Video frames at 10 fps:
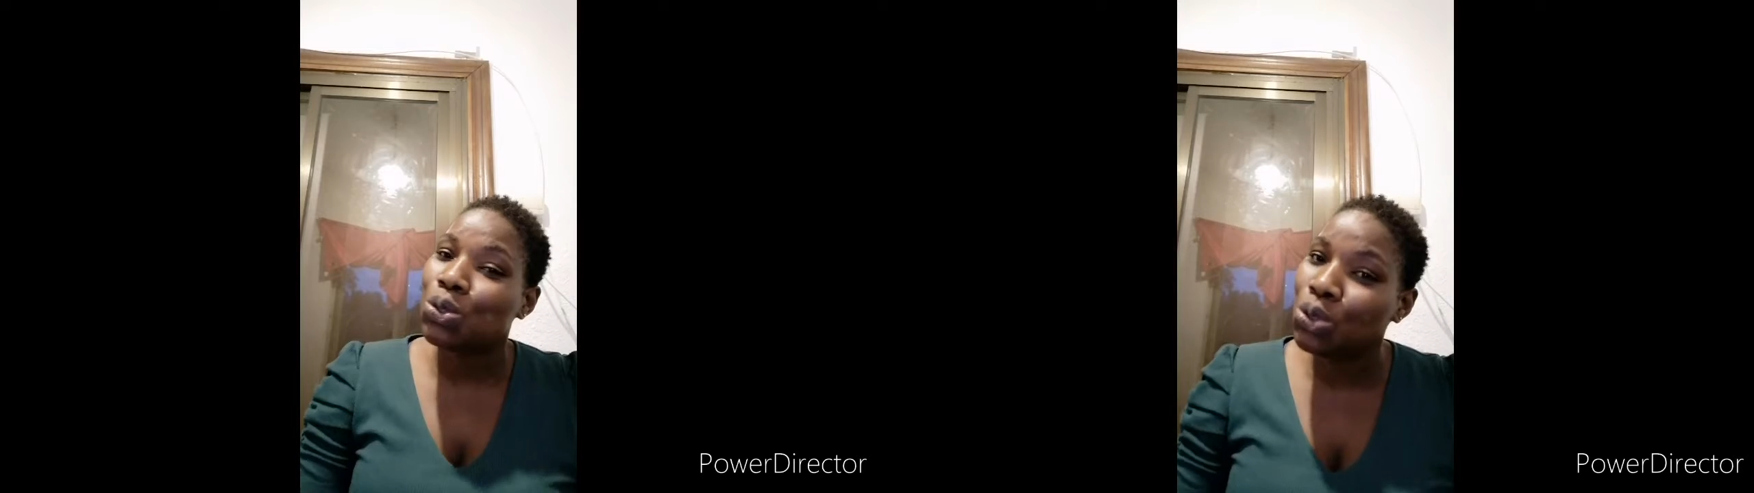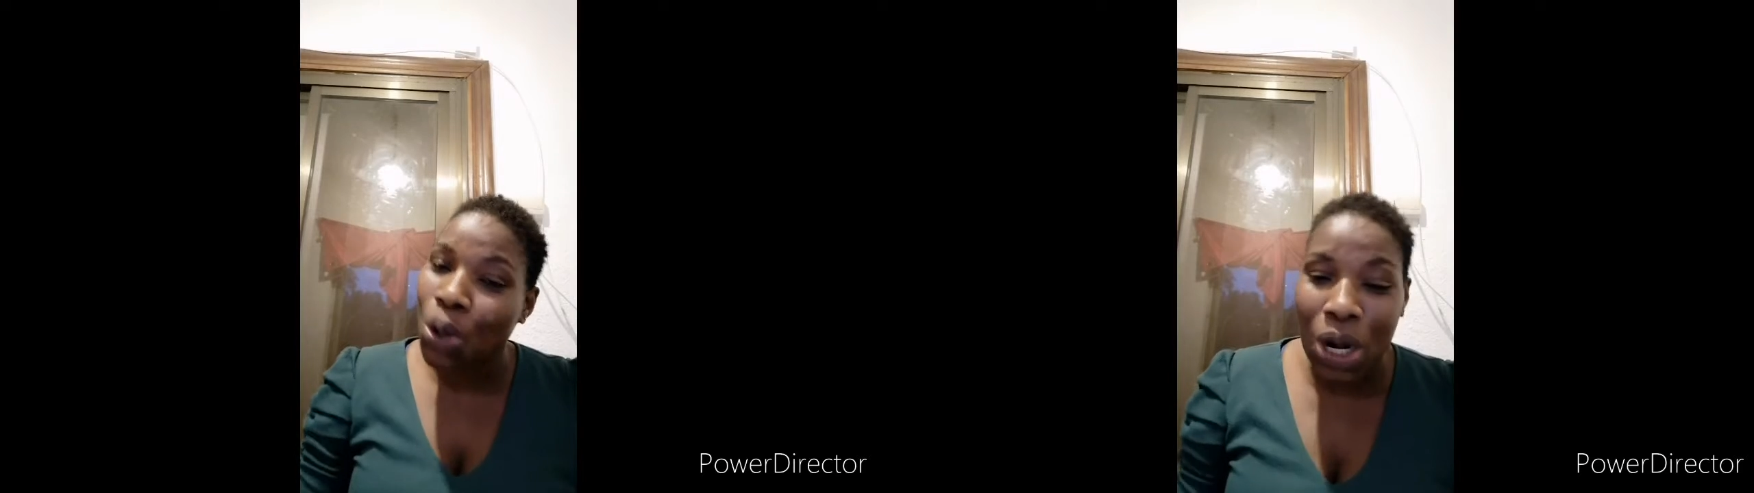
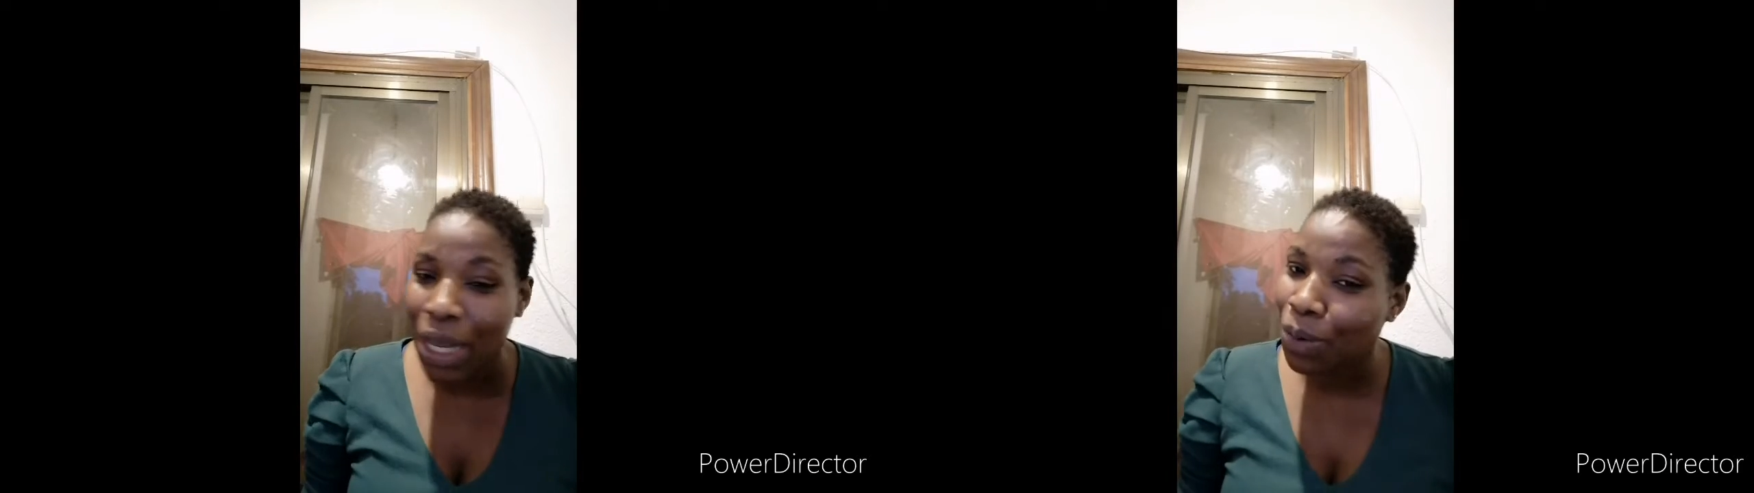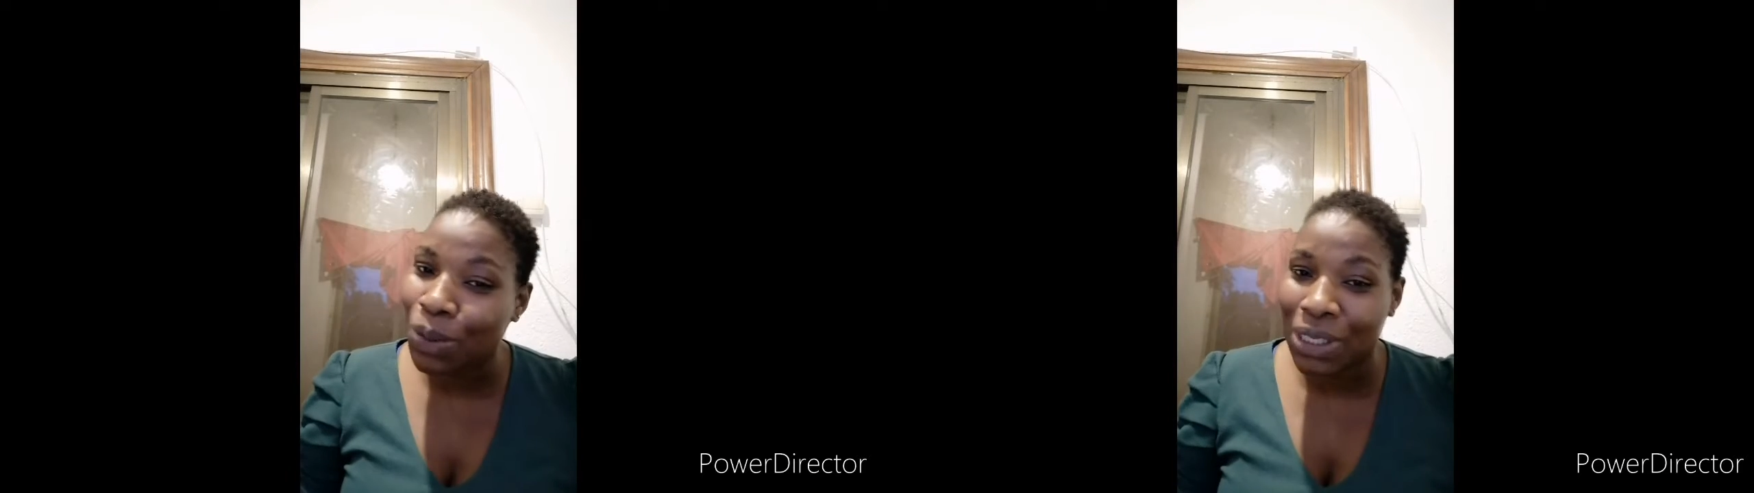
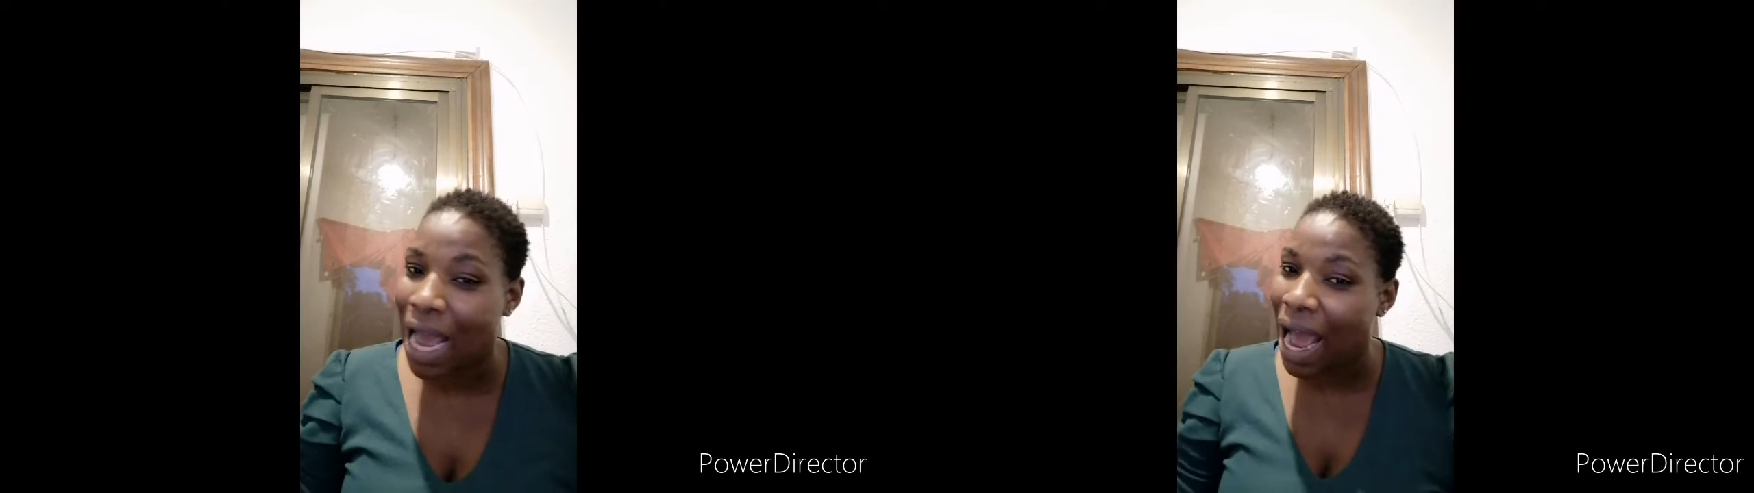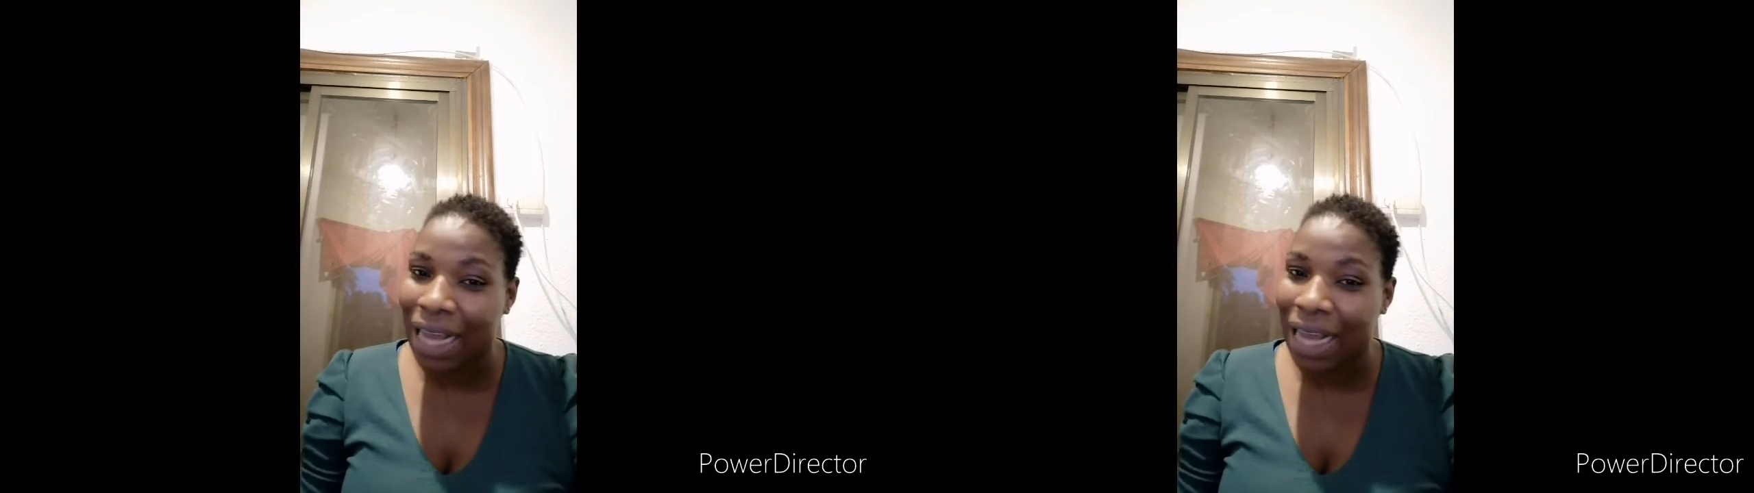Nollywood